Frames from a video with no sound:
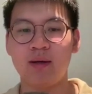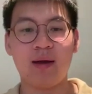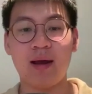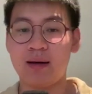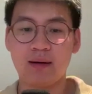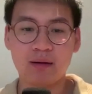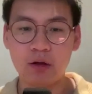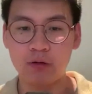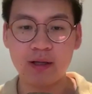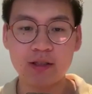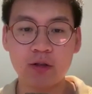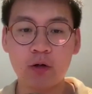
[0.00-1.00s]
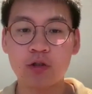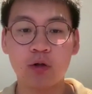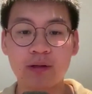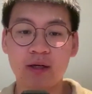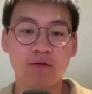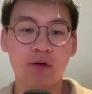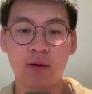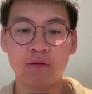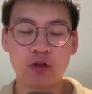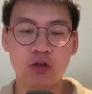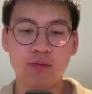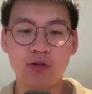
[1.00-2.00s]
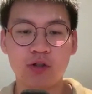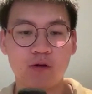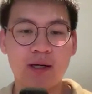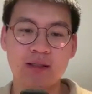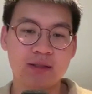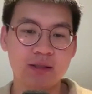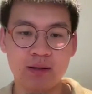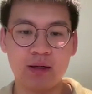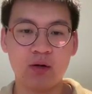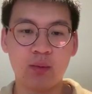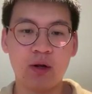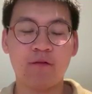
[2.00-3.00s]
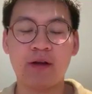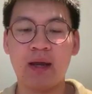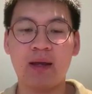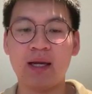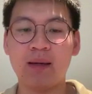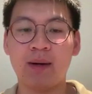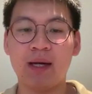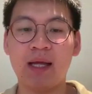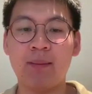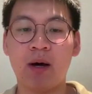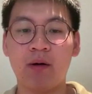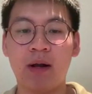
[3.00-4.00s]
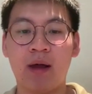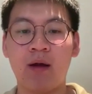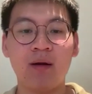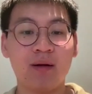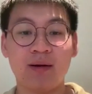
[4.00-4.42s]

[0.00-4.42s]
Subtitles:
And that's also another form of distribution, right? That's another way of getting my name out there.